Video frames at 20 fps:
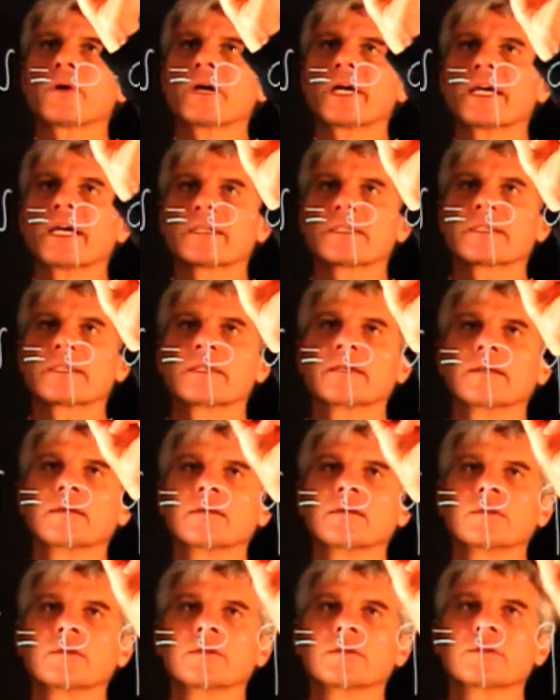s.
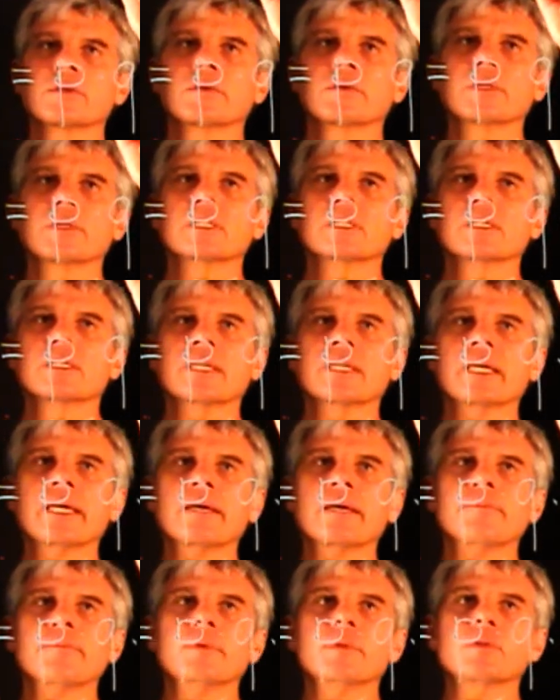So this is
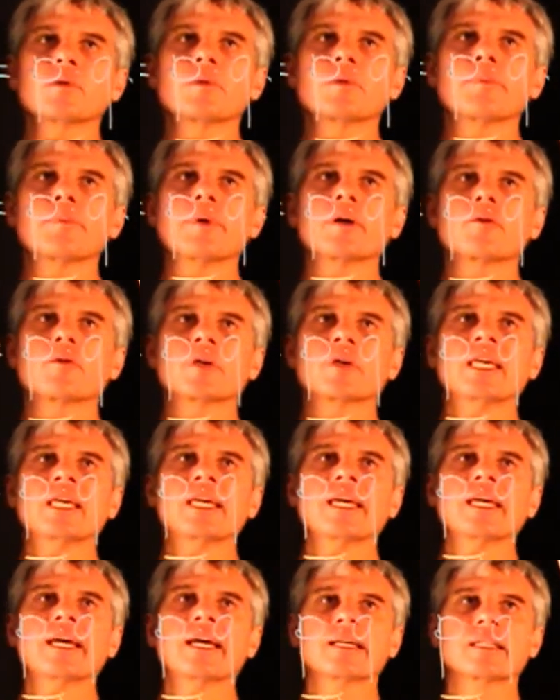m to the power
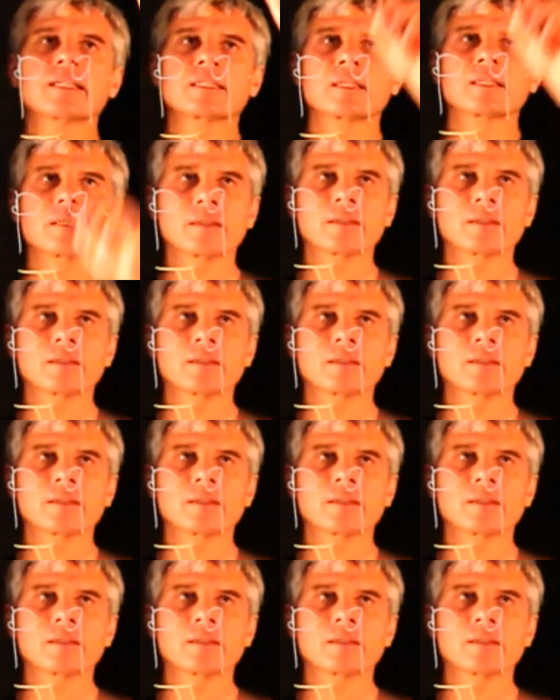ks.